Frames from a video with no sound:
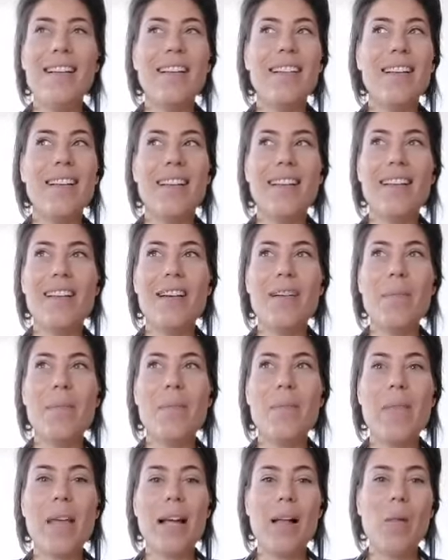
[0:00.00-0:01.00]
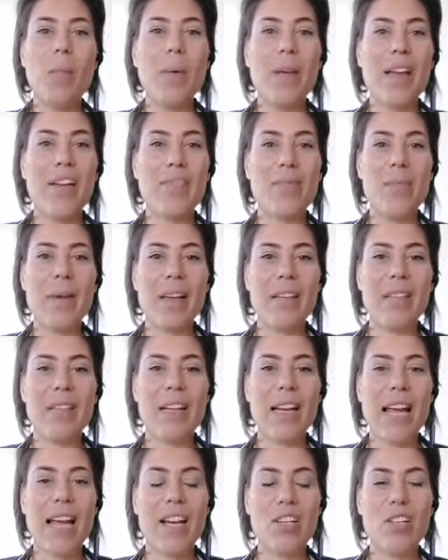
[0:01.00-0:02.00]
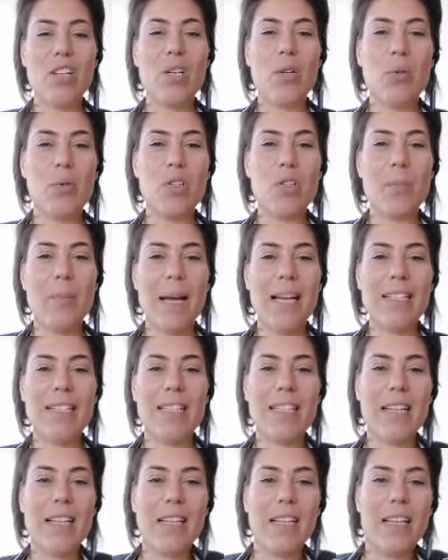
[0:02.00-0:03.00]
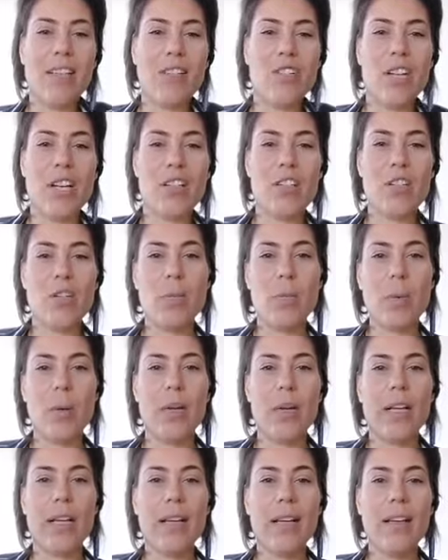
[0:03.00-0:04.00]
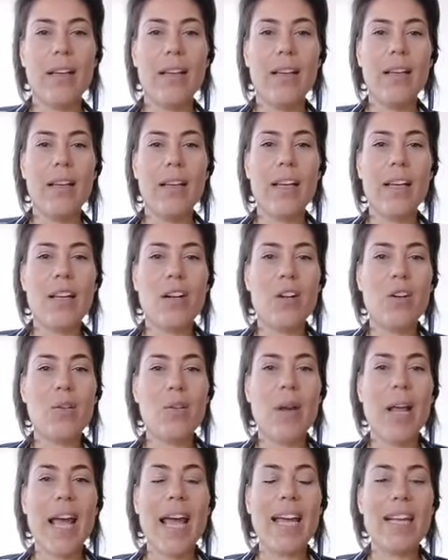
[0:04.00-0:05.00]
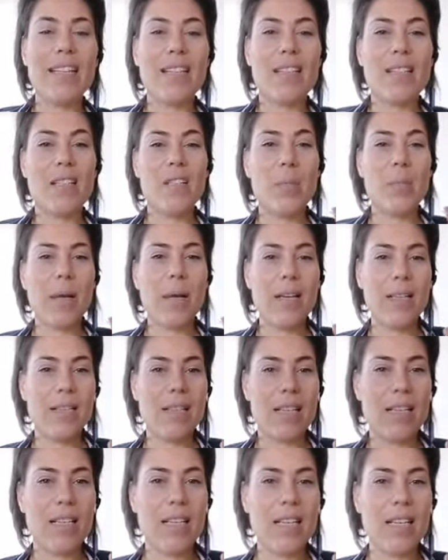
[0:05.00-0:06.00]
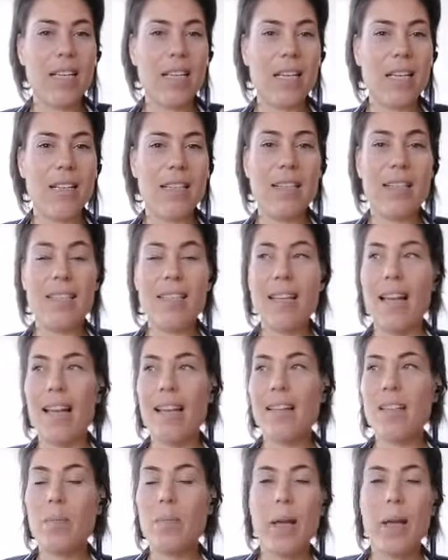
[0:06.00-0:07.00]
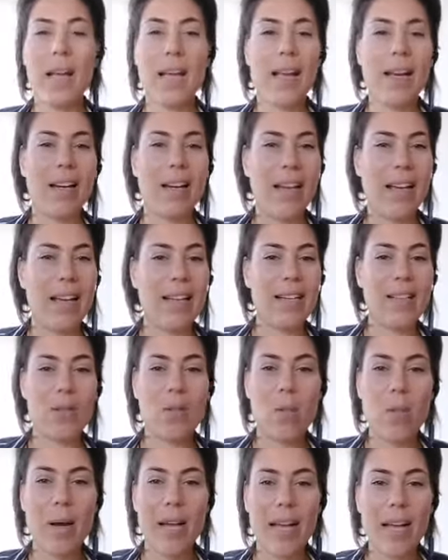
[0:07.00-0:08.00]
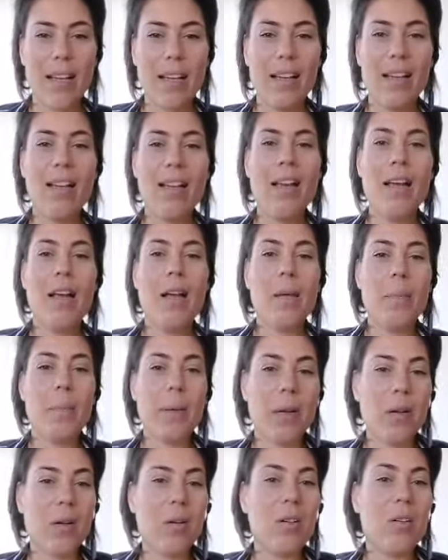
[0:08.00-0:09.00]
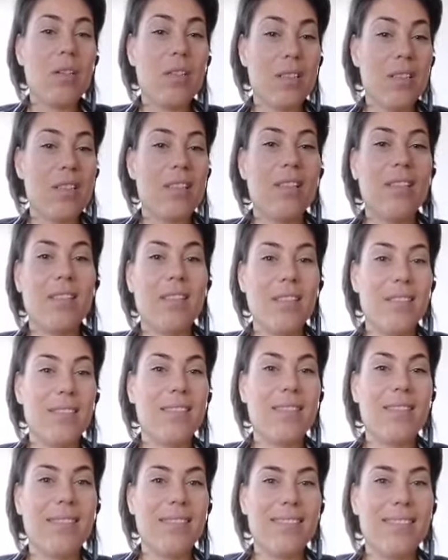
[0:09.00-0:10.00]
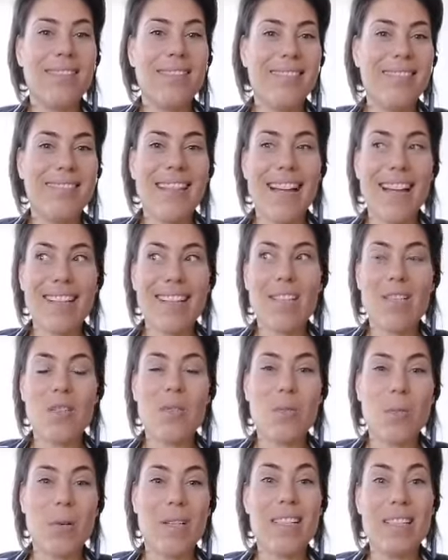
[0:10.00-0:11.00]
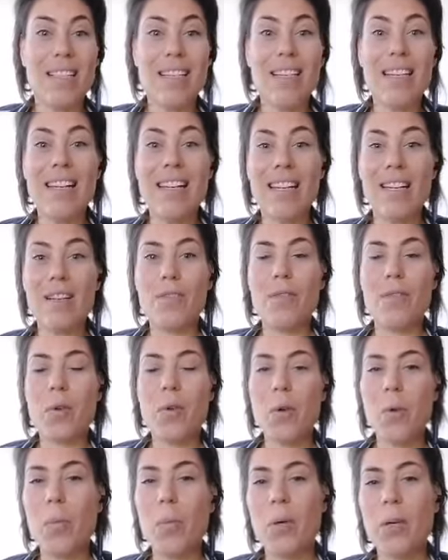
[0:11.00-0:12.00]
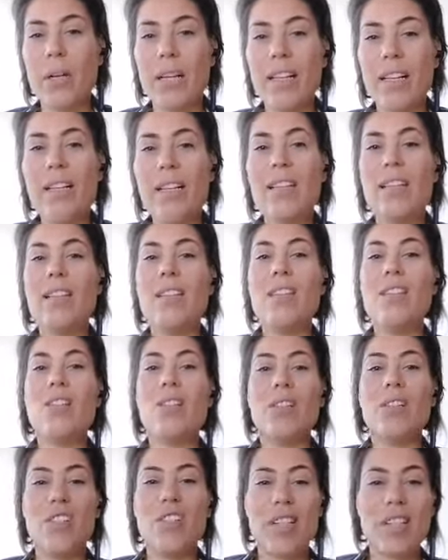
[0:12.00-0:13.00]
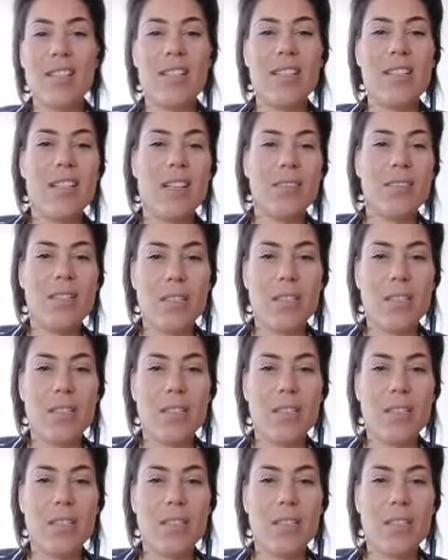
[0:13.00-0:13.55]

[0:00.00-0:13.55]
The LPF method actually automatically adjusts your body. It creates the space it's needed. It takes pain, aches away, because that's what's needed for your body to adjust itself to